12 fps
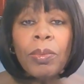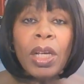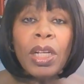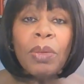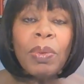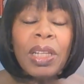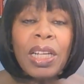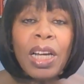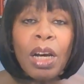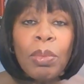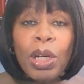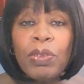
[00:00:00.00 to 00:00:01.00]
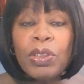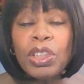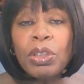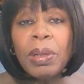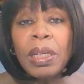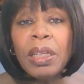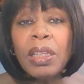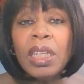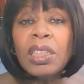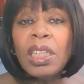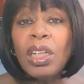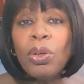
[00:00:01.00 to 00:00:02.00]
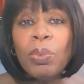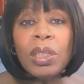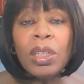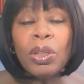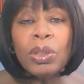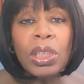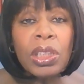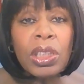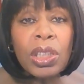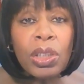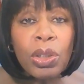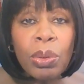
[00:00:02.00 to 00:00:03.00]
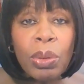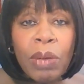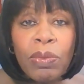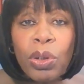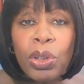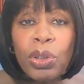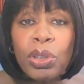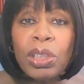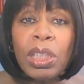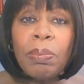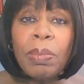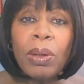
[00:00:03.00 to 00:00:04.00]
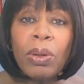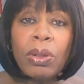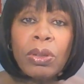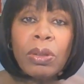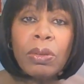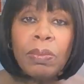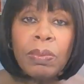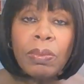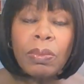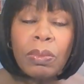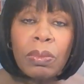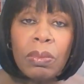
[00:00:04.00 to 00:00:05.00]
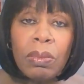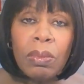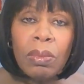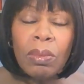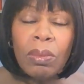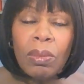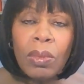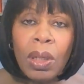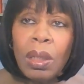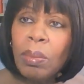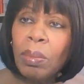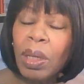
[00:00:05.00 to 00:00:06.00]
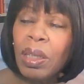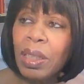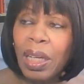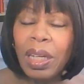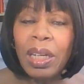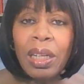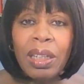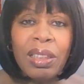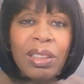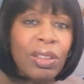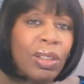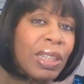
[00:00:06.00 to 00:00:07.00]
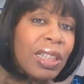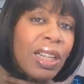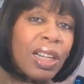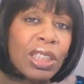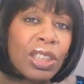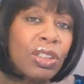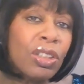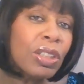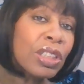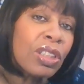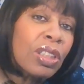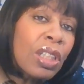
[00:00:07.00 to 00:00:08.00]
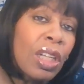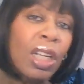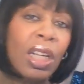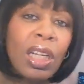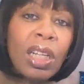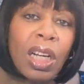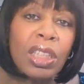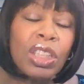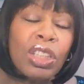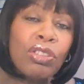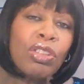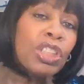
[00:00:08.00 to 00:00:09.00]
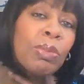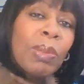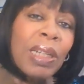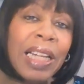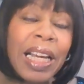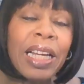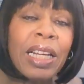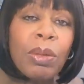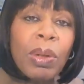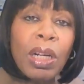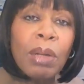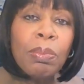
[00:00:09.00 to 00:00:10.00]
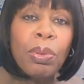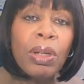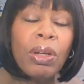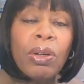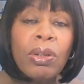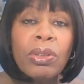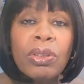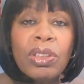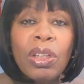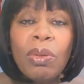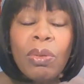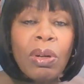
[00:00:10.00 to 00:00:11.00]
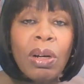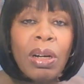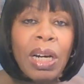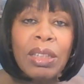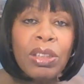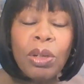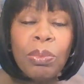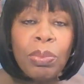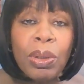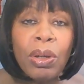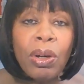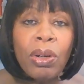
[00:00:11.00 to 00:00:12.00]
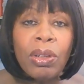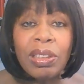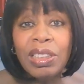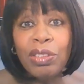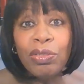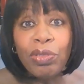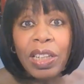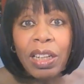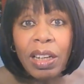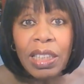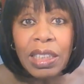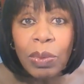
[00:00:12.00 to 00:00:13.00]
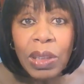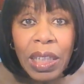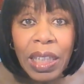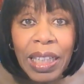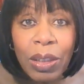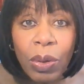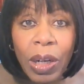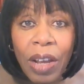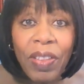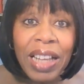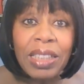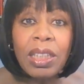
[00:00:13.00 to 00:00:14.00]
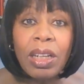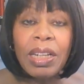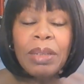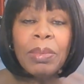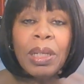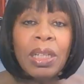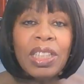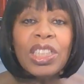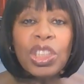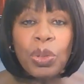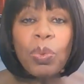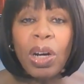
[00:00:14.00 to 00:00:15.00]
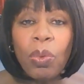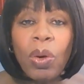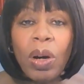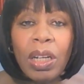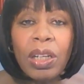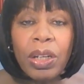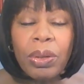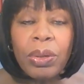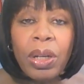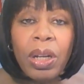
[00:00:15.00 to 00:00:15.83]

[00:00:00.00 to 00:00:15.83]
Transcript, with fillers: Anyway, they come over to me. They said, "Oh, we noticed that you haven't got your seatbelt on." And I'm like, "Yeah, you know, it cuts. You know, it's cuts across my neck when I put it on, so I don't put it on. I didn't realise it was illegal at that time. This is quite a while ago.